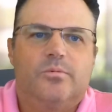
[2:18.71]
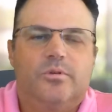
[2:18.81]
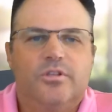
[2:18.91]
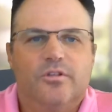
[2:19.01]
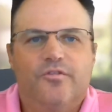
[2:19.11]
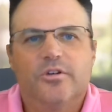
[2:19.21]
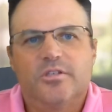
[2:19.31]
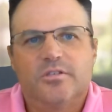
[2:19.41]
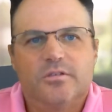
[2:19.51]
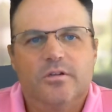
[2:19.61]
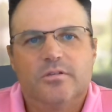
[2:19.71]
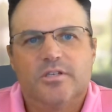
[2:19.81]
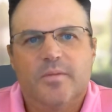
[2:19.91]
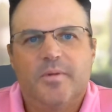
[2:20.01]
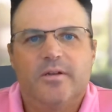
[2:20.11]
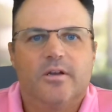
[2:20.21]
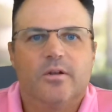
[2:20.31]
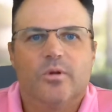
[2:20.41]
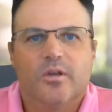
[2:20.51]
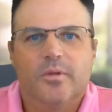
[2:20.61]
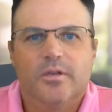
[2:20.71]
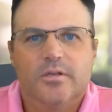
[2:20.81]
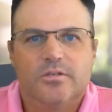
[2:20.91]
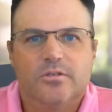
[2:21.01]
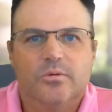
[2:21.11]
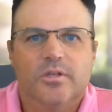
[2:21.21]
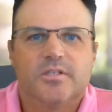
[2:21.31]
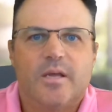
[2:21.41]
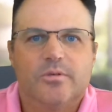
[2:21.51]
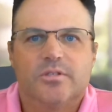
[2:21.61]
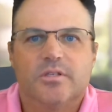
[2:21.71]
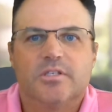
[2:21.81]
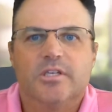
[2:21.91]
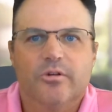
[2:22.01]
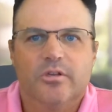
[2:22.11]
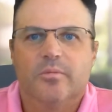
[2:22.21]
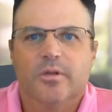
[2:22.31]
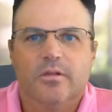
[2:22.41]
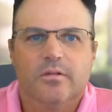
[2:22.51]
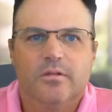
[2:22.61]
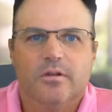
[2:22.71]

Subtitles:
Well, so the first, step I'd kind of recommend is to really establish the steering committee.